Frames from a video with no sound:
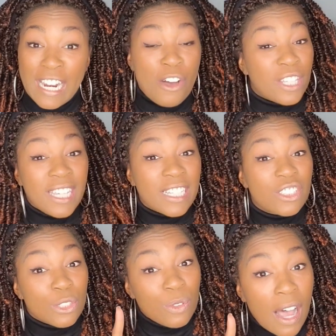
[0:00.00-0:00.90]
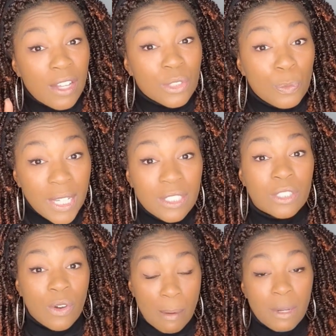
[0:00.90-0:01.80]
I only get 2 calls a week,
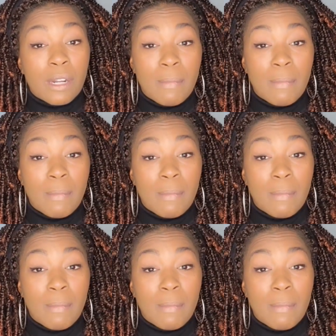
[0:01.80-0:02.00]
so I'm going to